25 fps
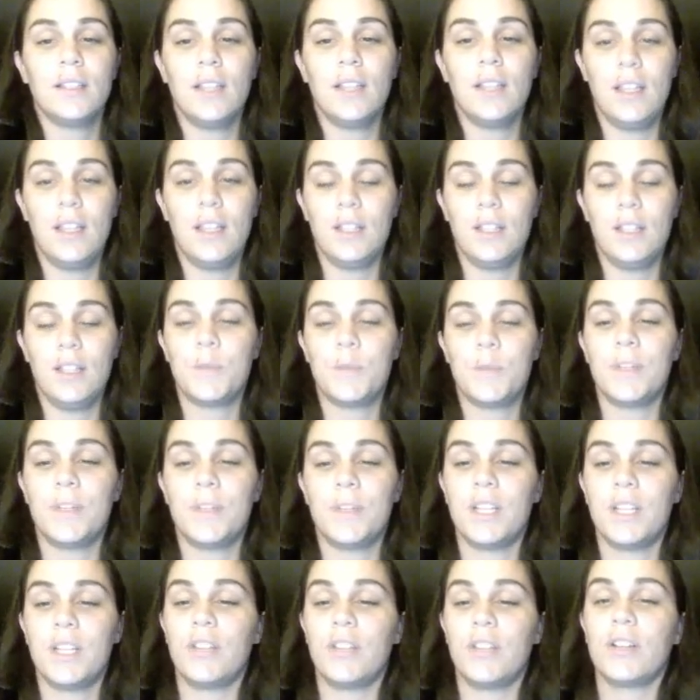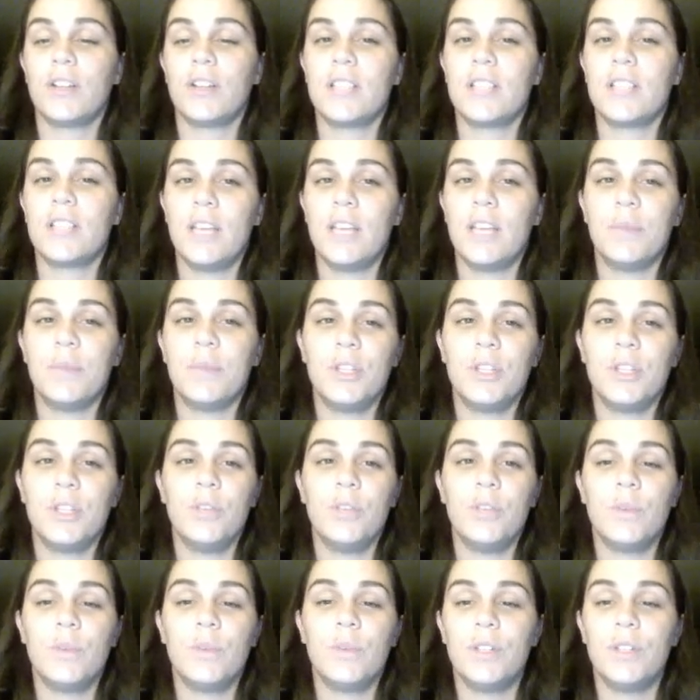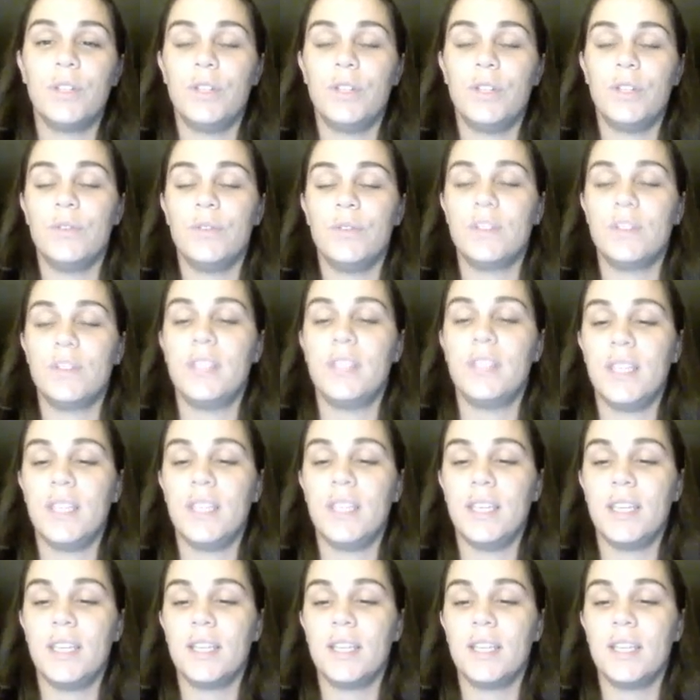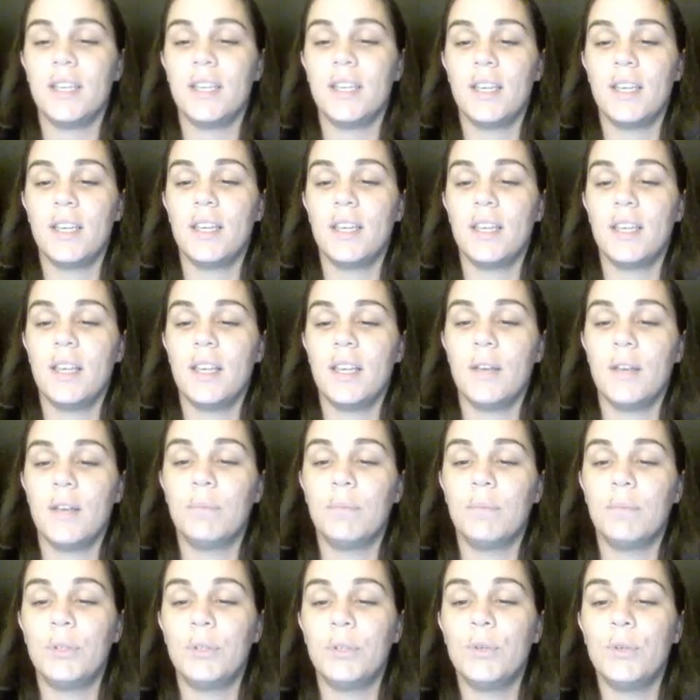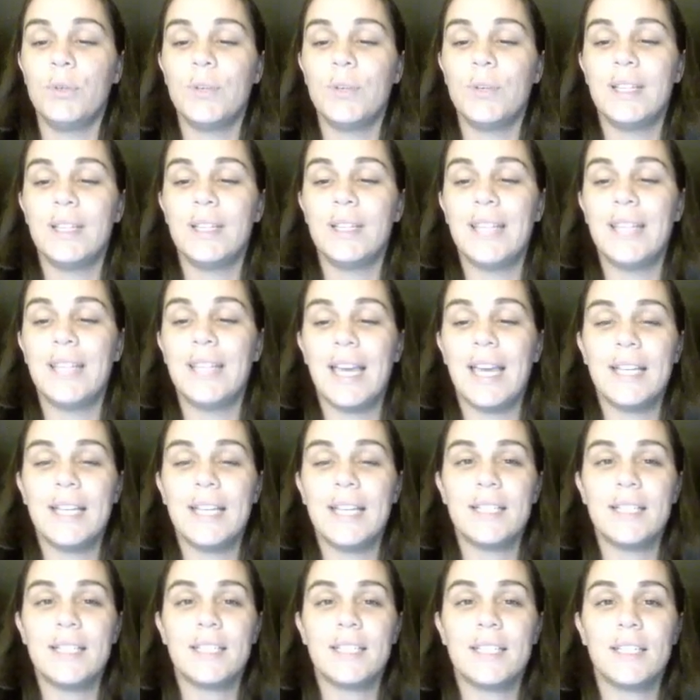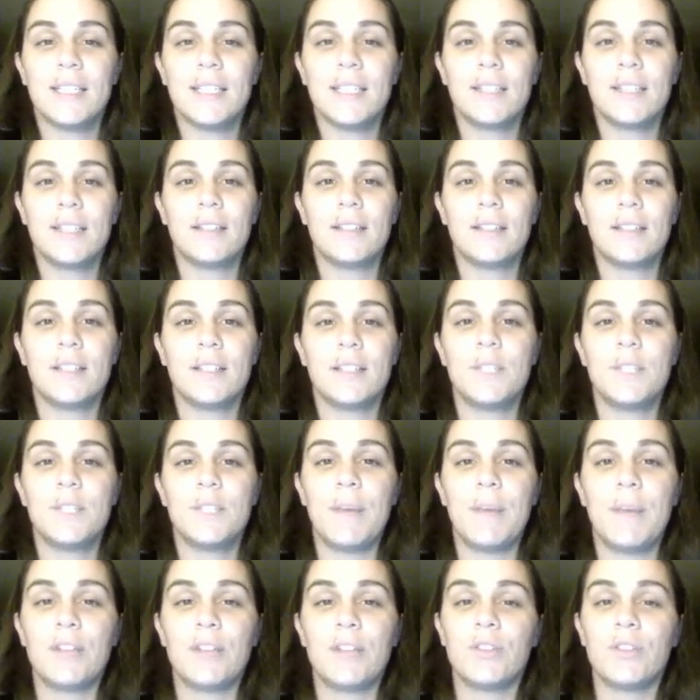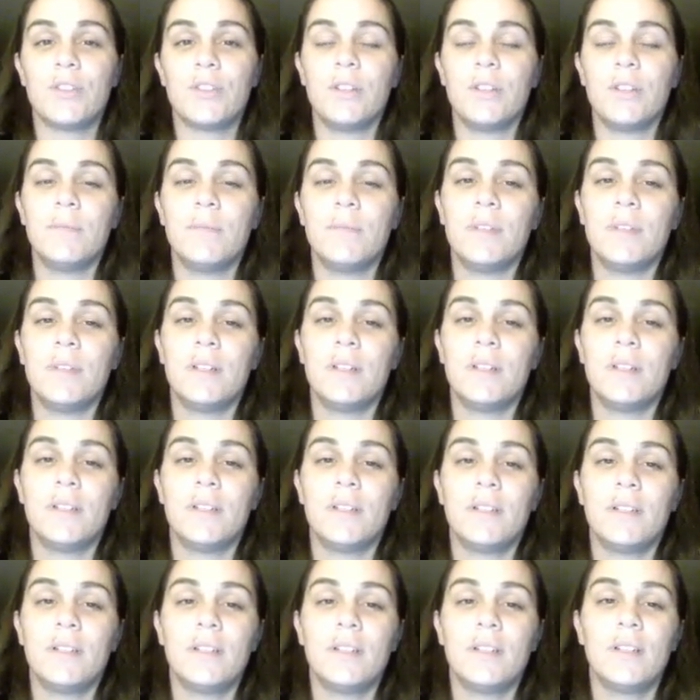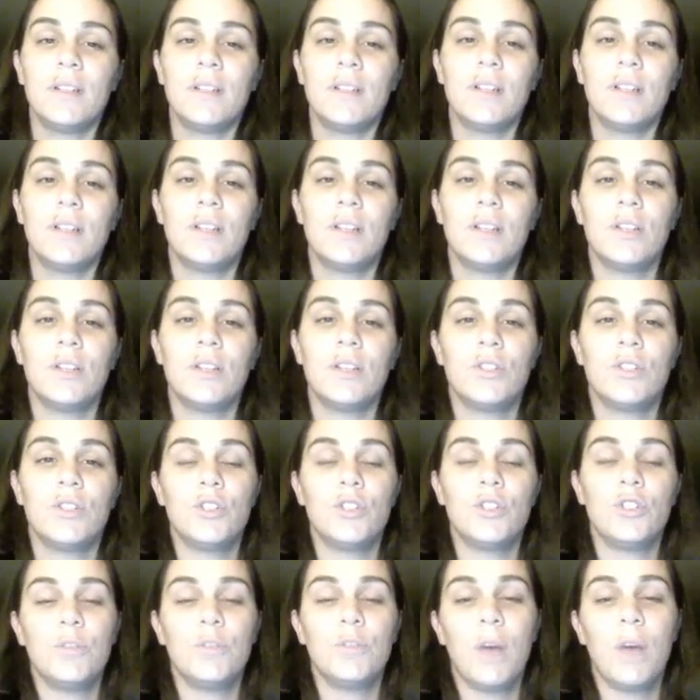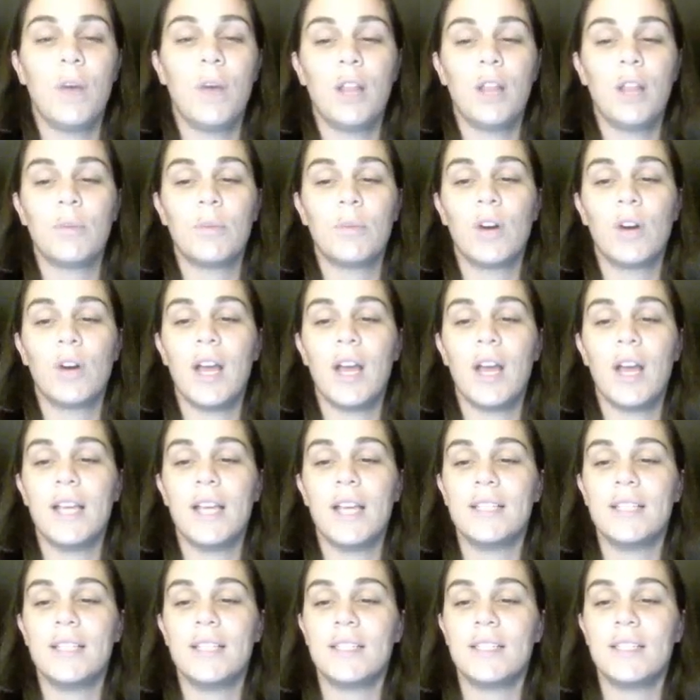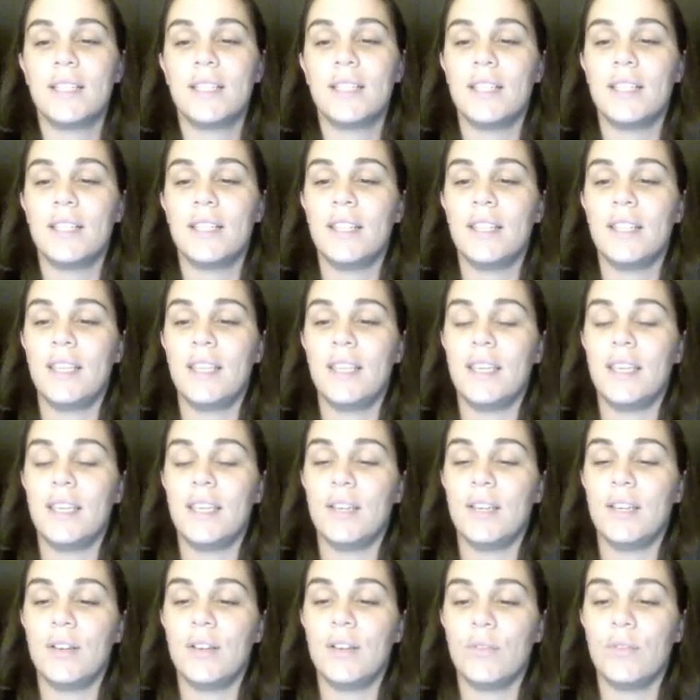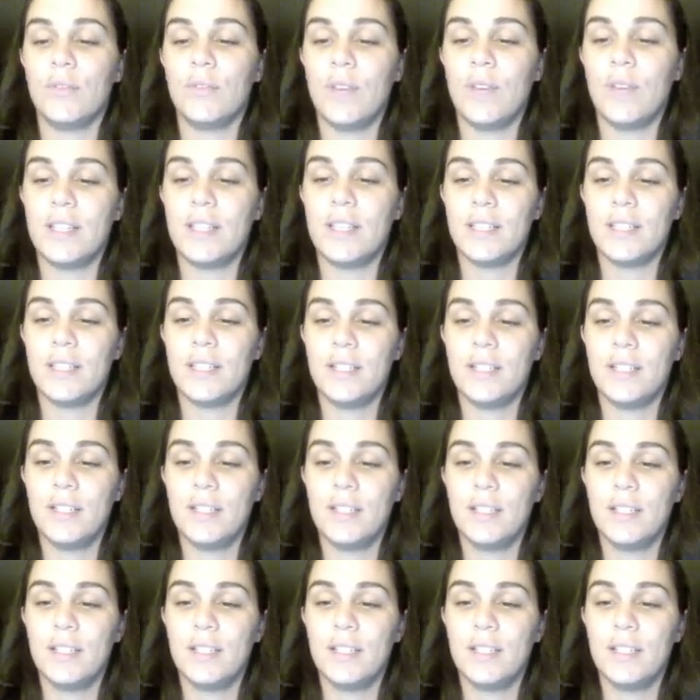In this particular example, you would use the blue light spectrum to polymerize the resin.